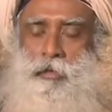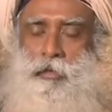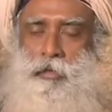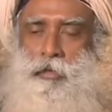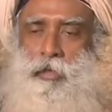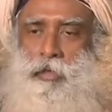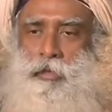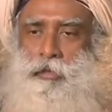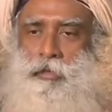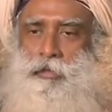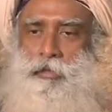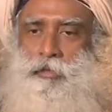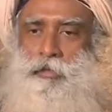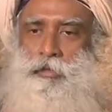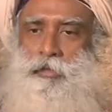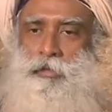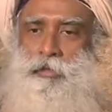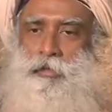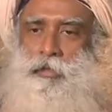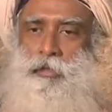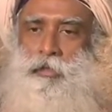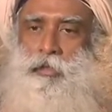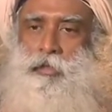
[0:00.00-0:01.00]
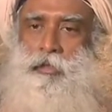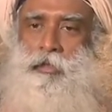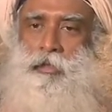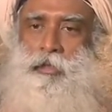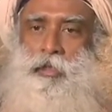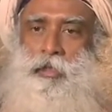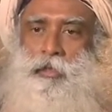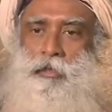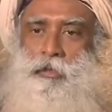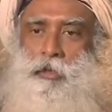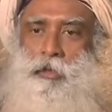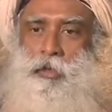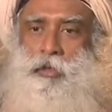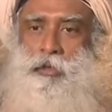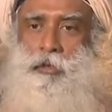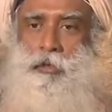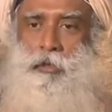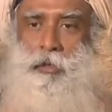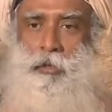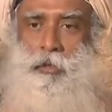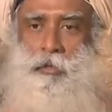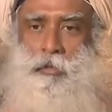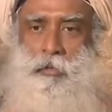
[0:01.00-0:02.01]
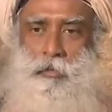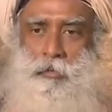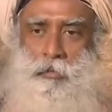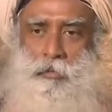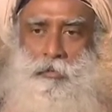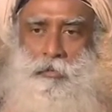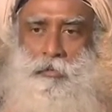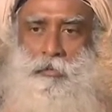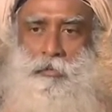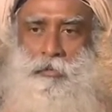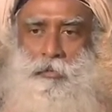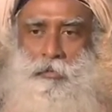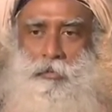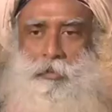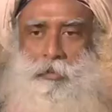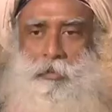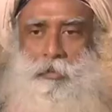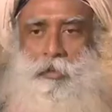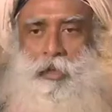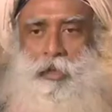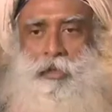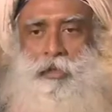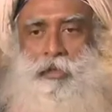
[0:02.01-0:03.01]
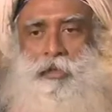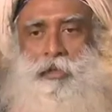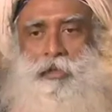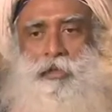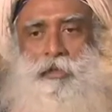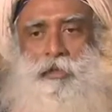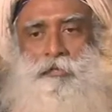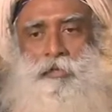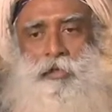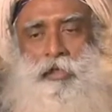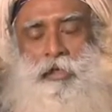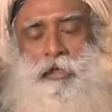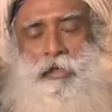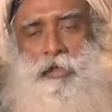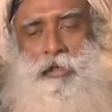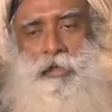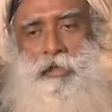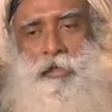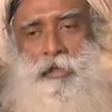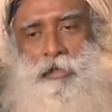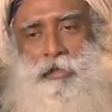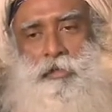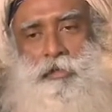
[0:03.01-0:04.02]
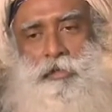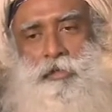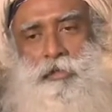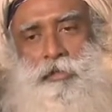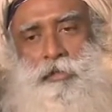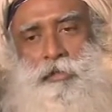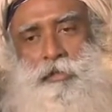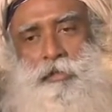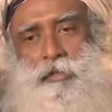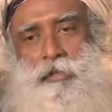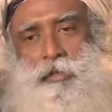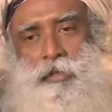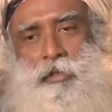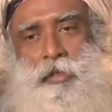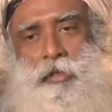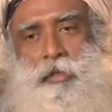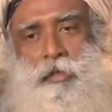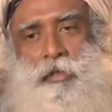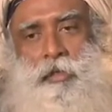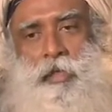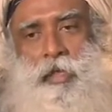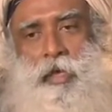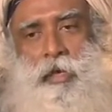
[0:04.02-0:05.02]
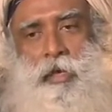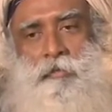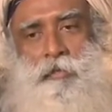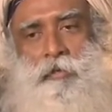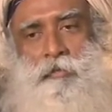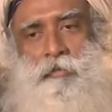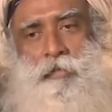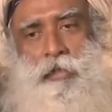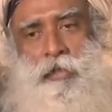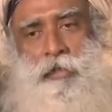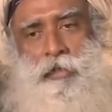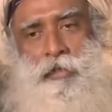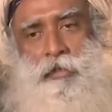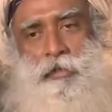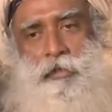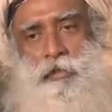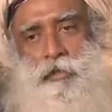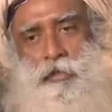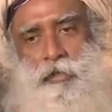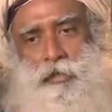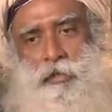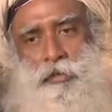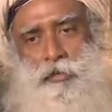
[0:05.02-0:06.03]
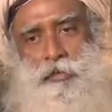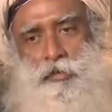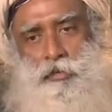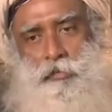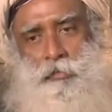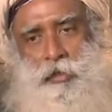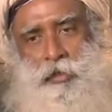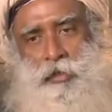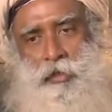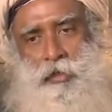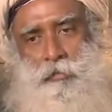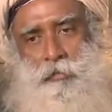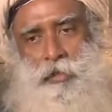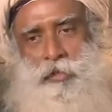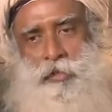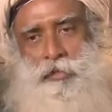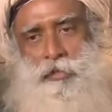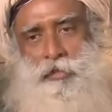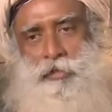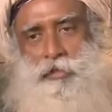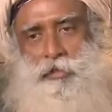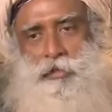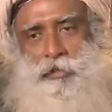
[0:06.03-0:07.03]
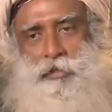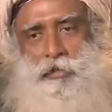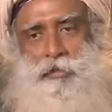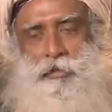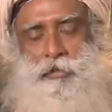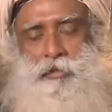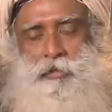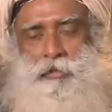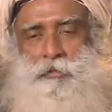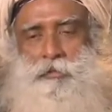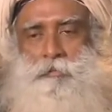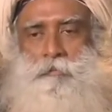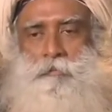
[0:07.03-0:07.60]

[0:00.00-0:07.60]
That is, they do not know what divinity is, they have invented too many images.